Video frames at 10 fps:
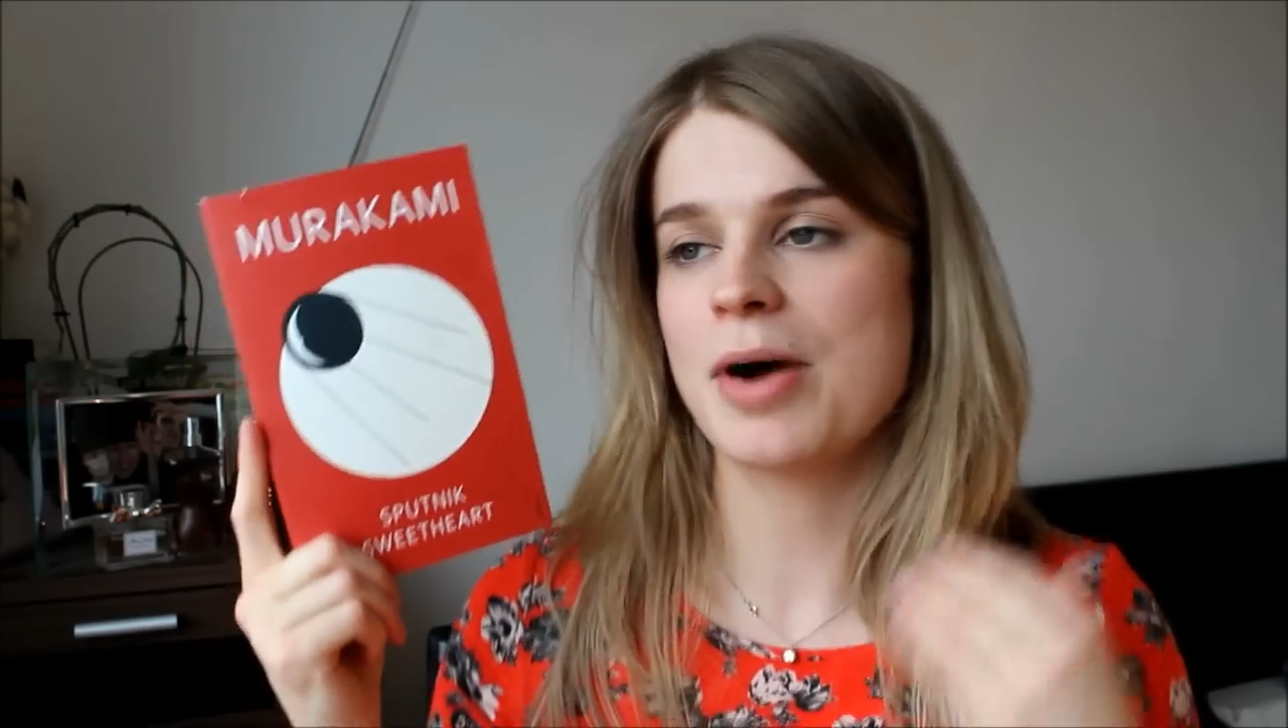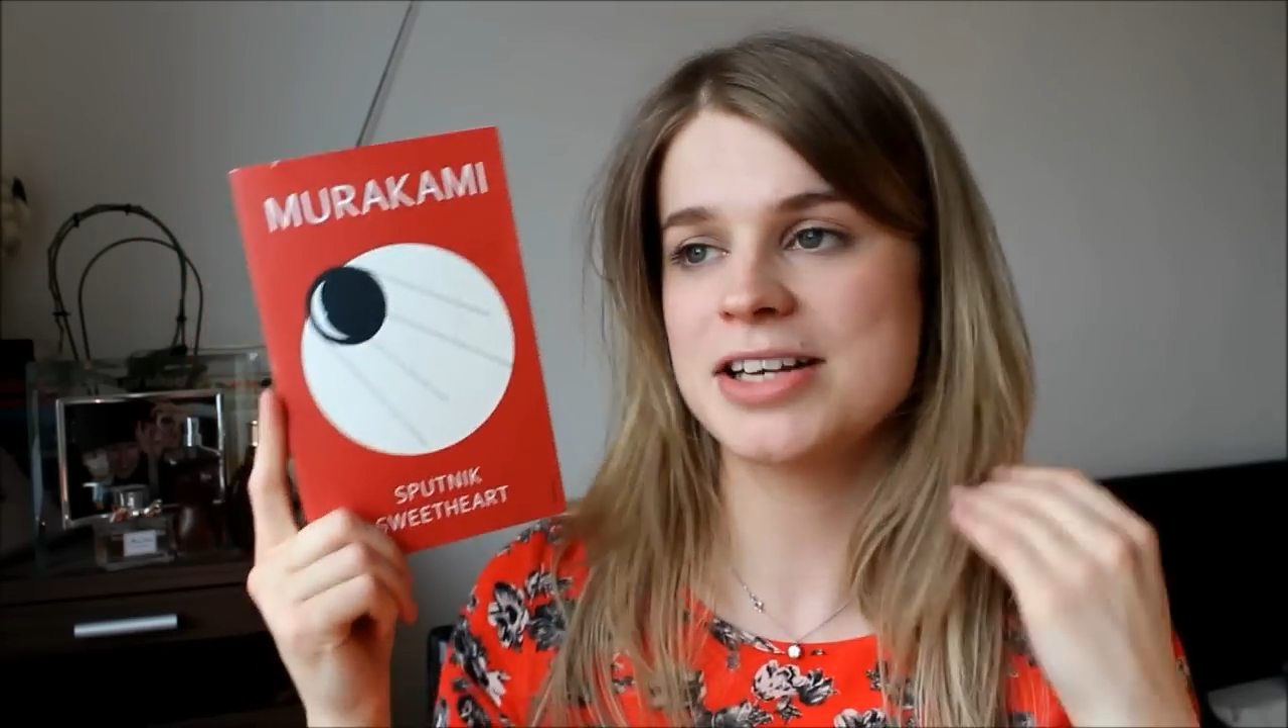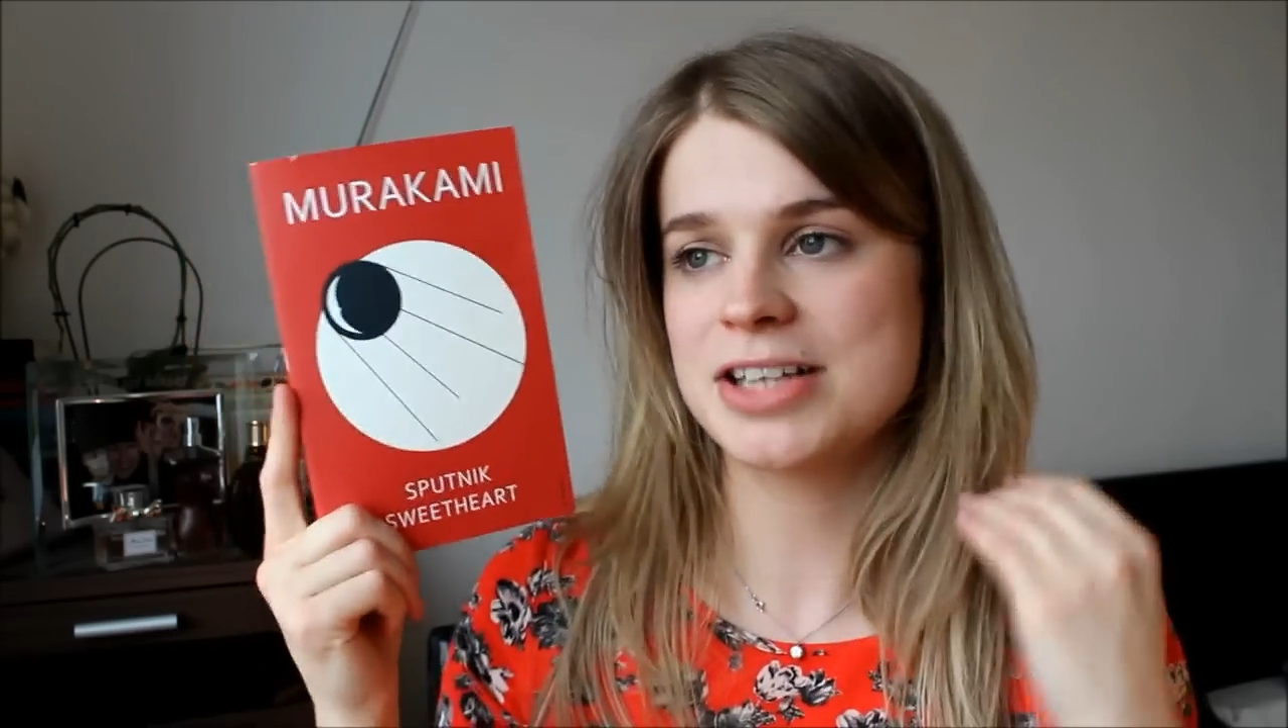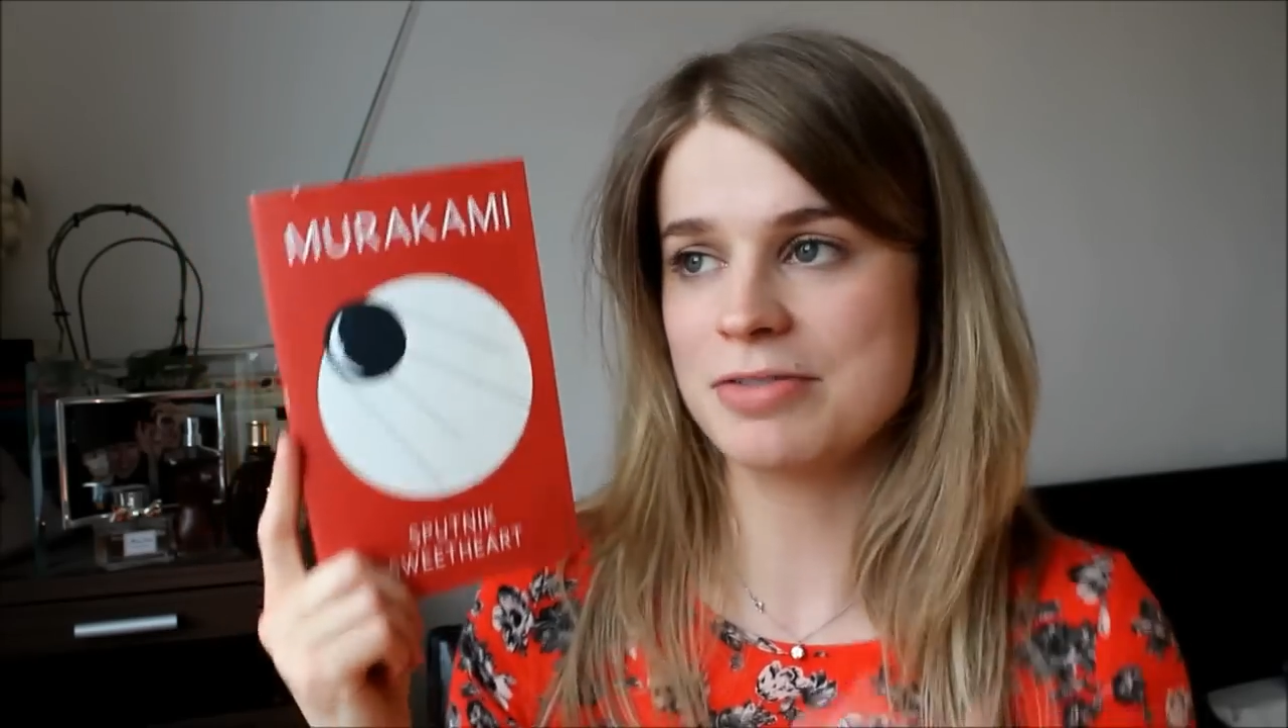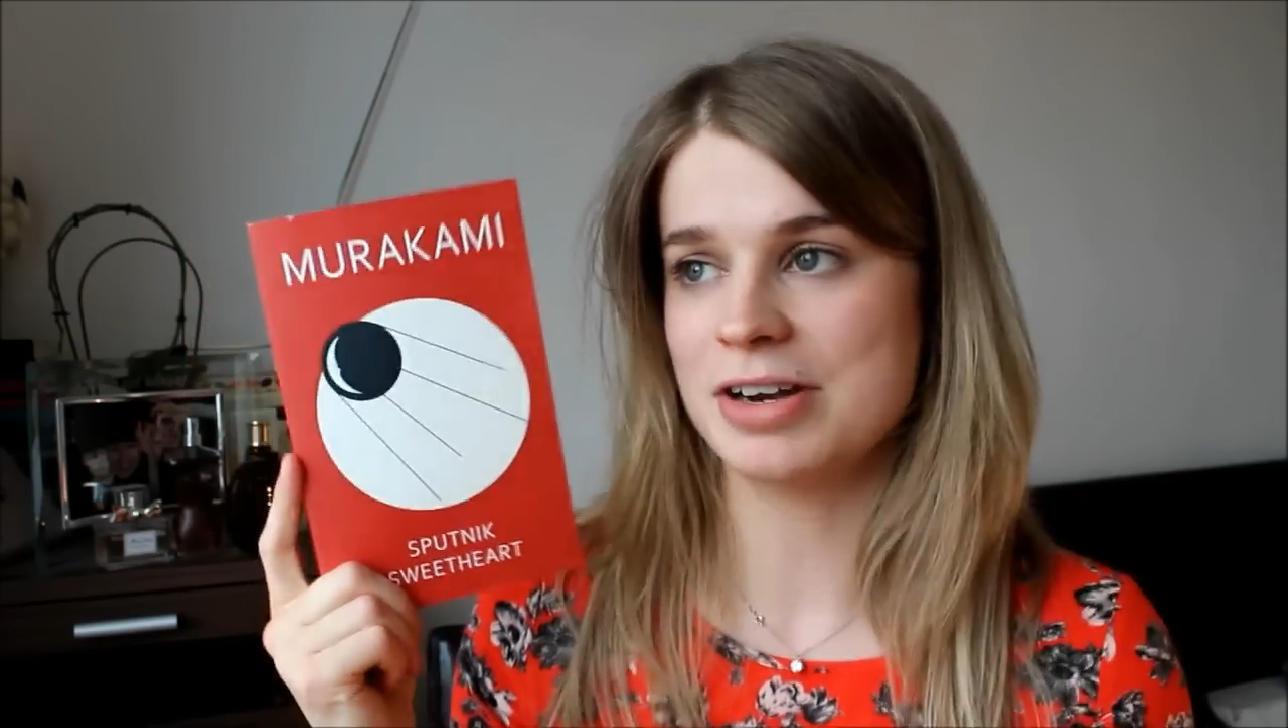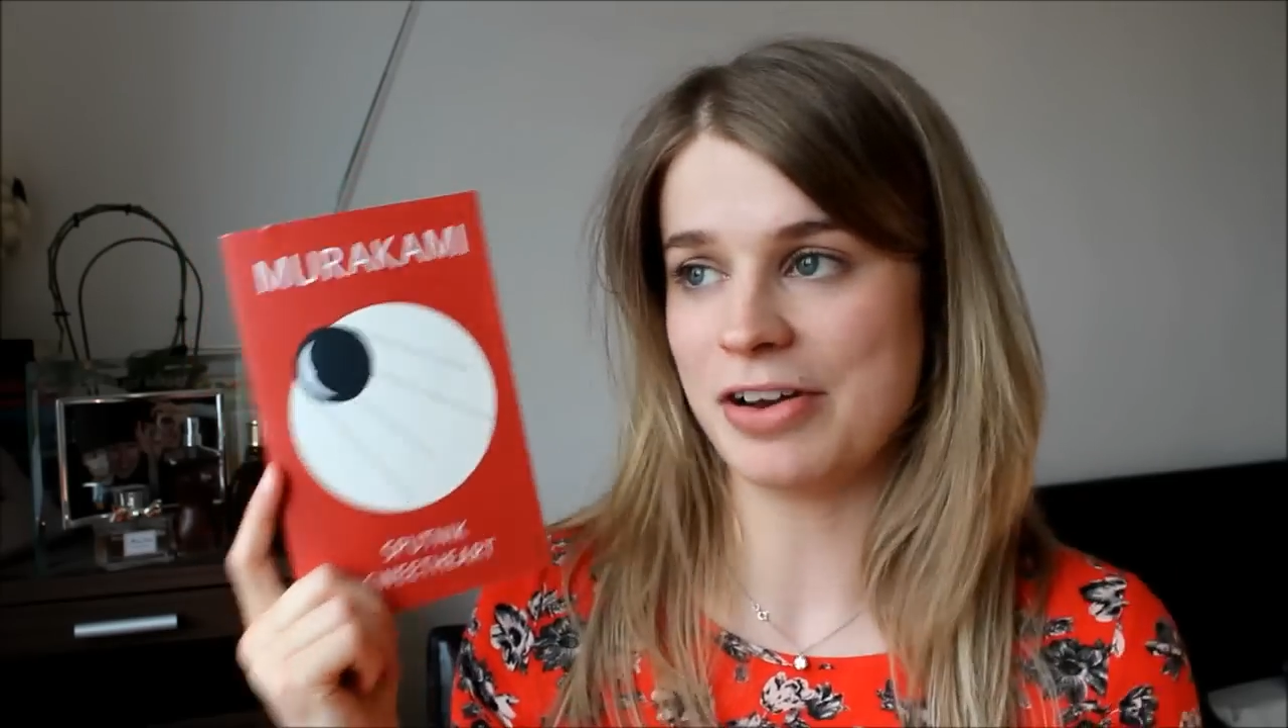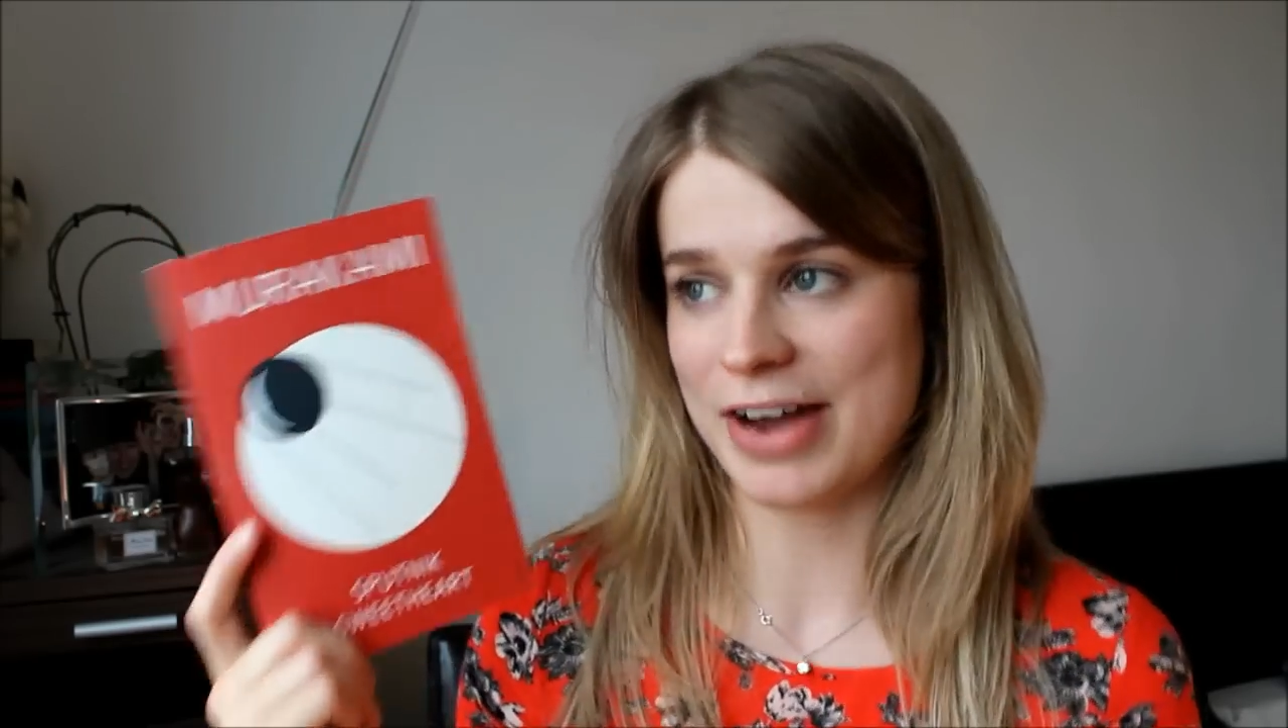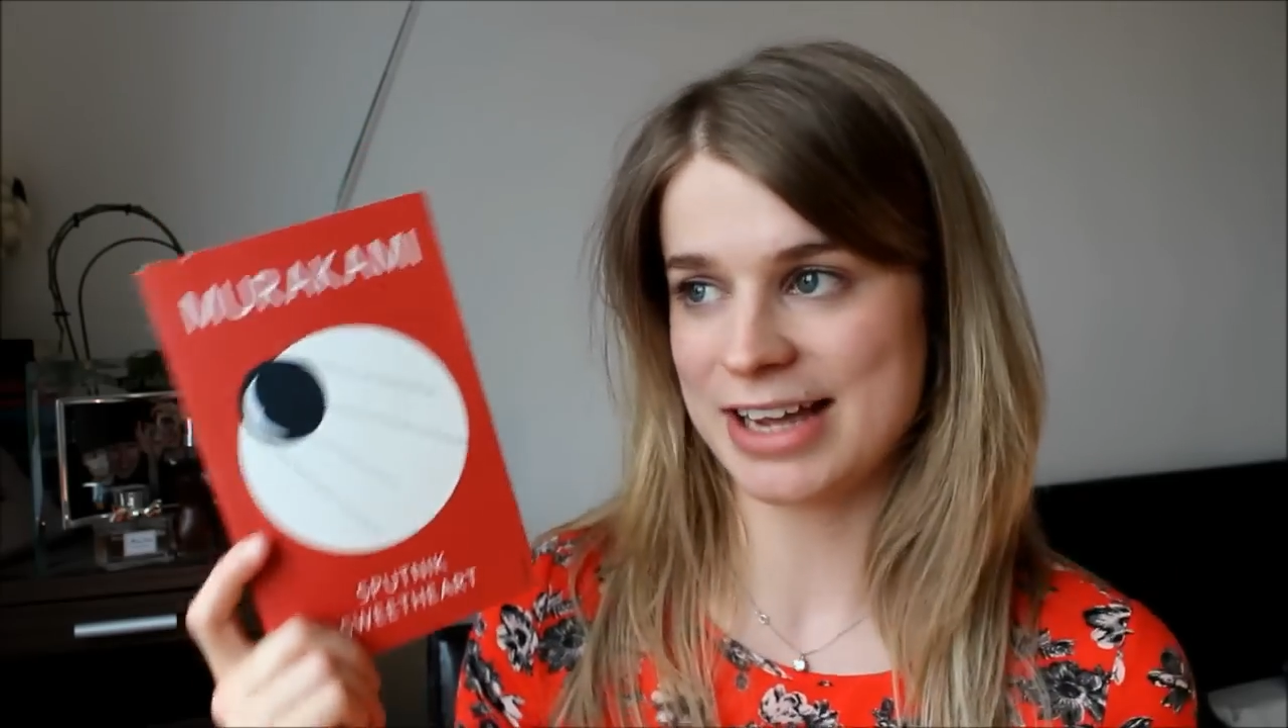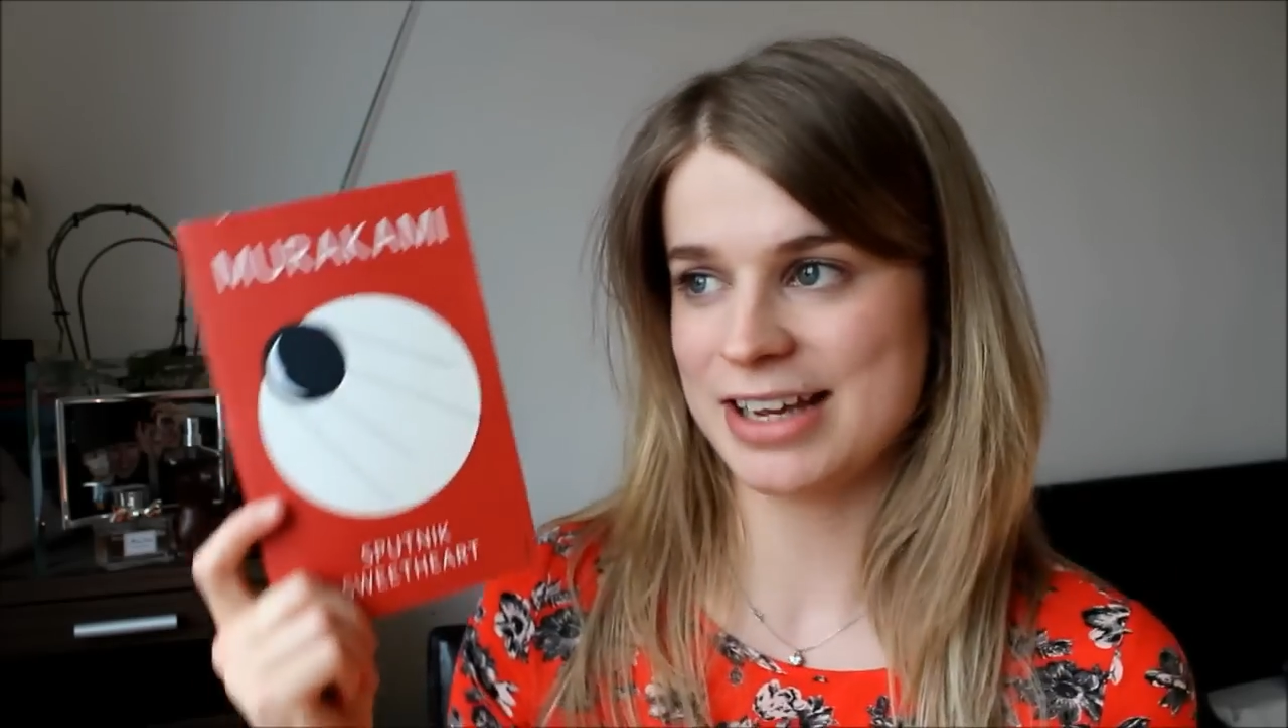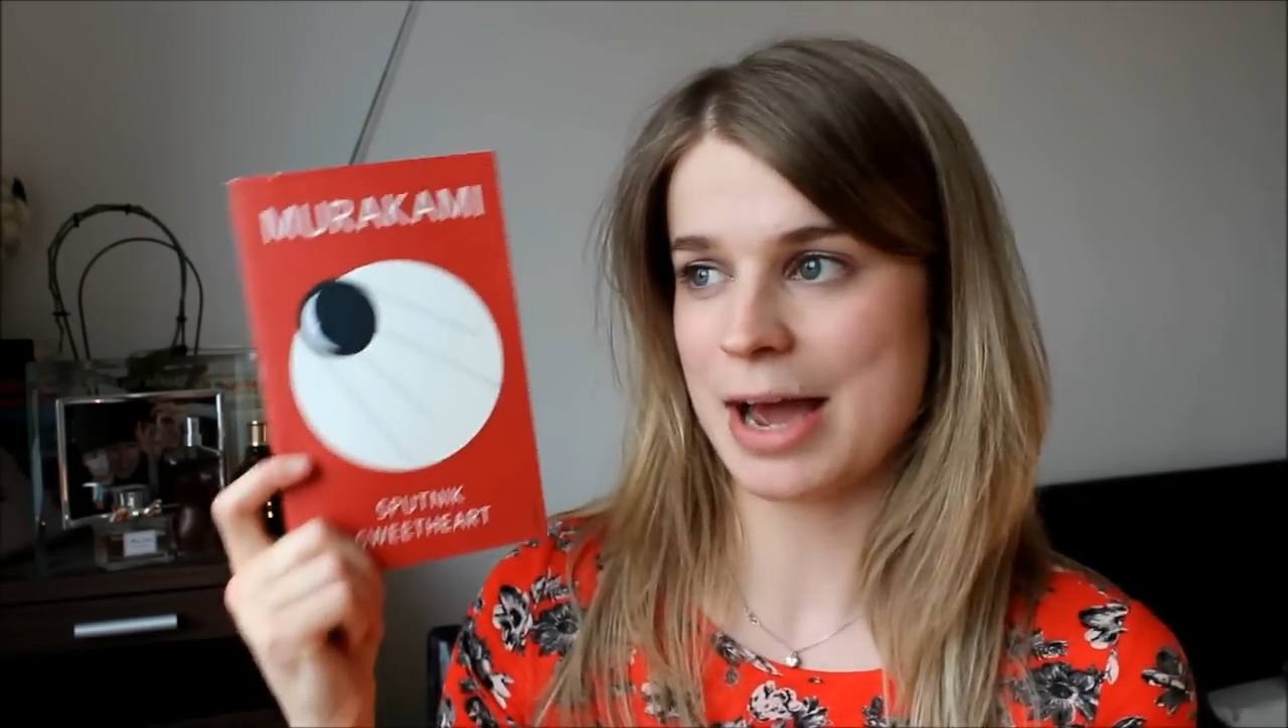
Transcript: what I don't like